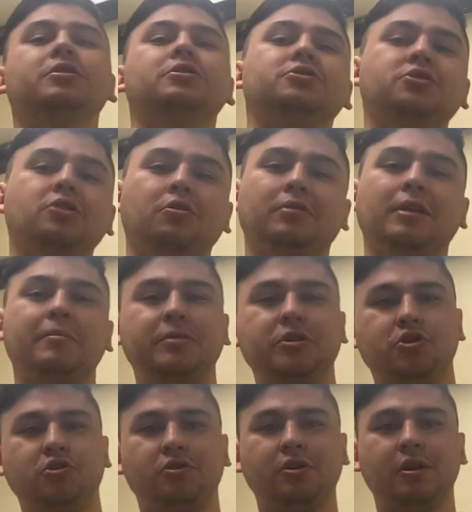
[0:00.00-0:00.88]
So let me
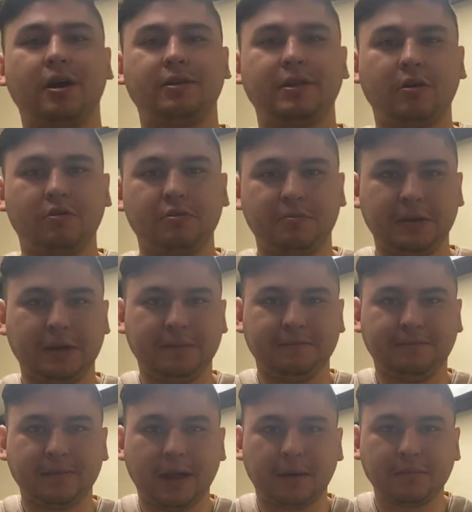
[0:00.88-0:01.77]
show you how that would be.
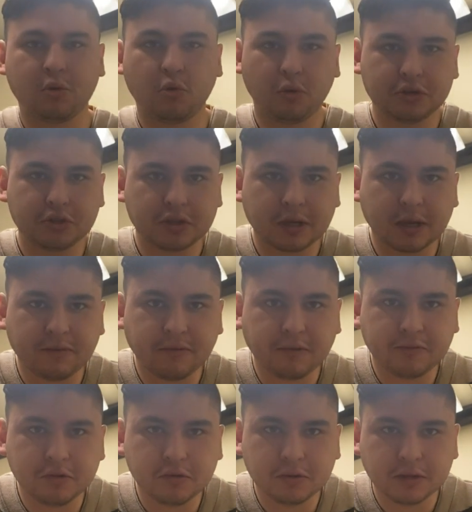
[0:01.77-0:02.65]
I'm going to give a
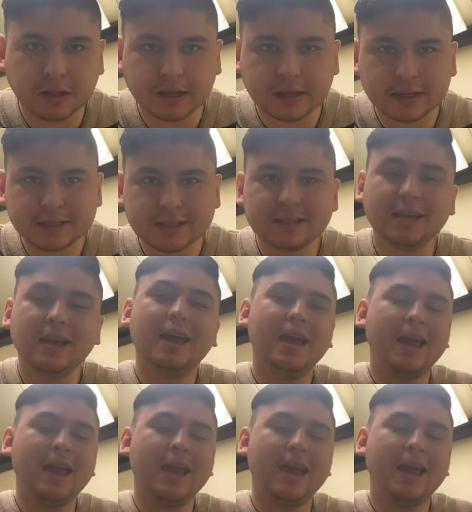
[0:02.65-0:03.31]
few clicks,